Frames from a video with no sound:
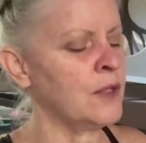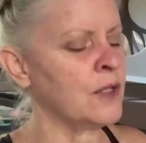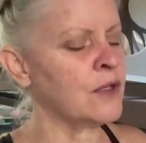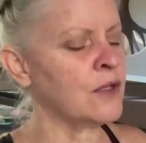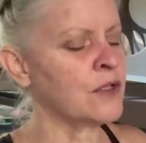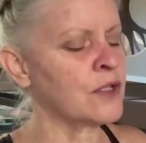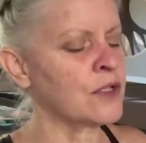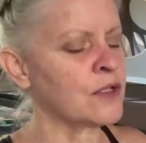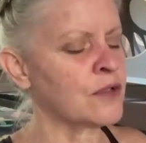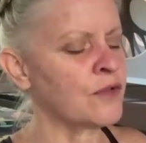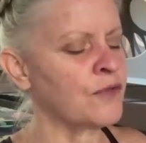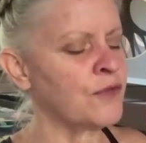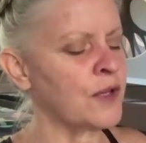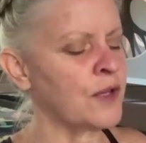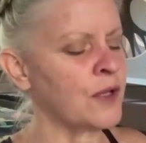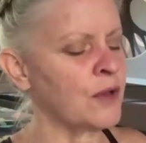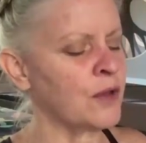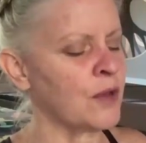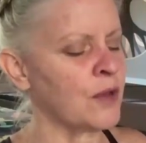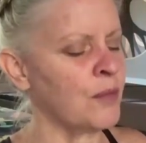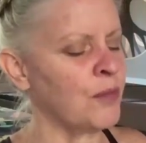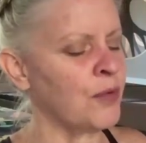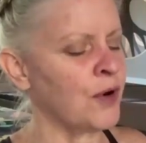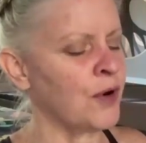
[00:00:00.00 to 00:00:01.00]
You can just
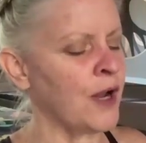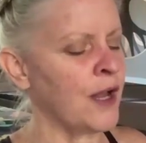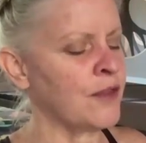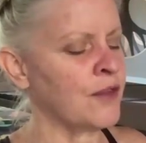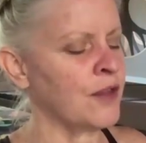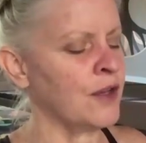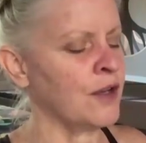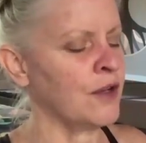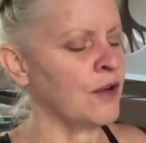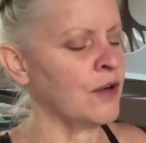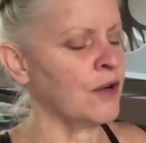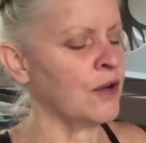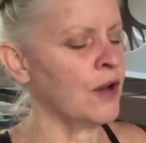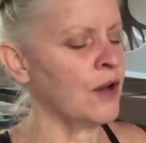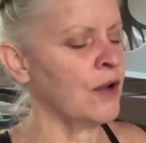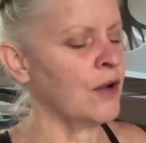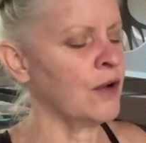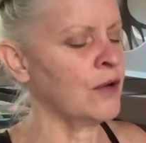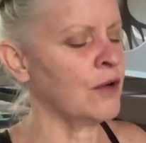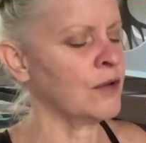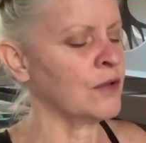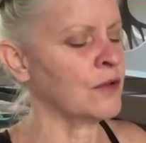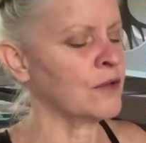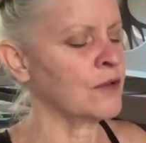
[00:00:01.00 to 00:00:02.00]
feel the breath at your
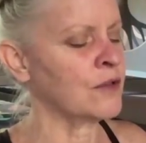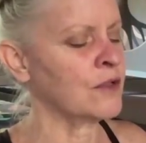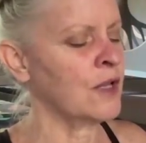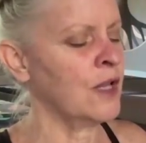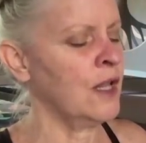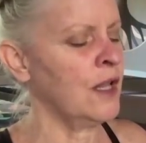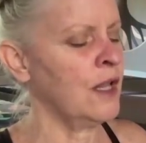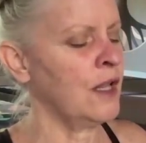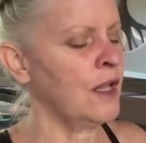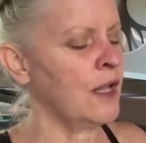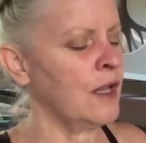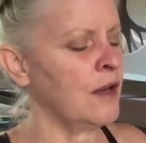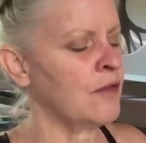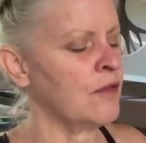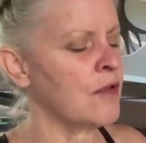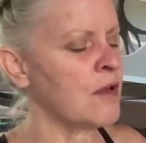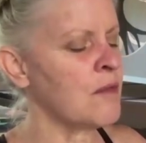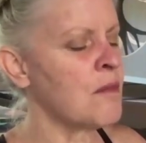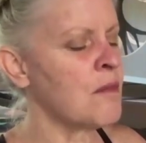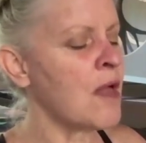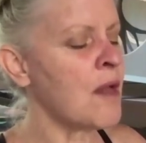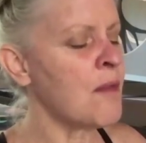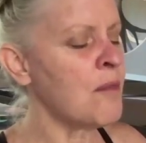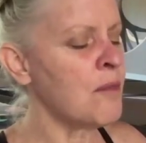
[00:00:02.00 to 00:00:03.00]
nose and
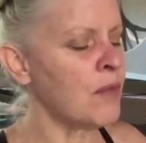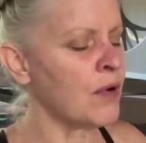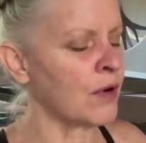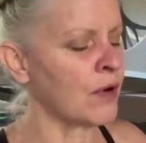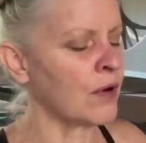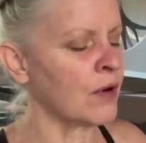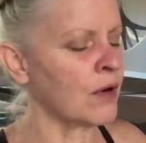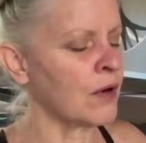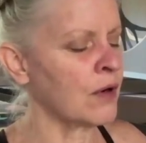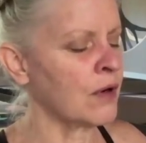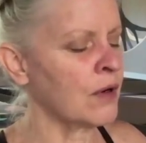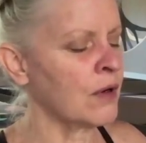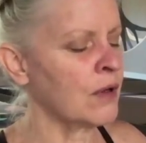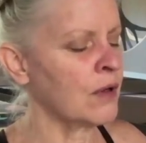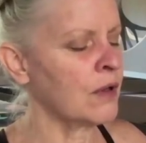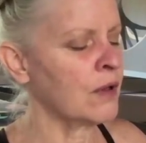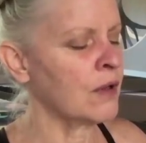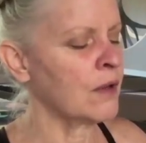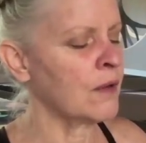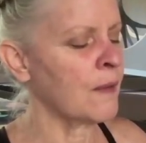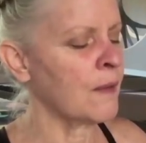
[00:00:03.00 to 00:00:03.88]
remember,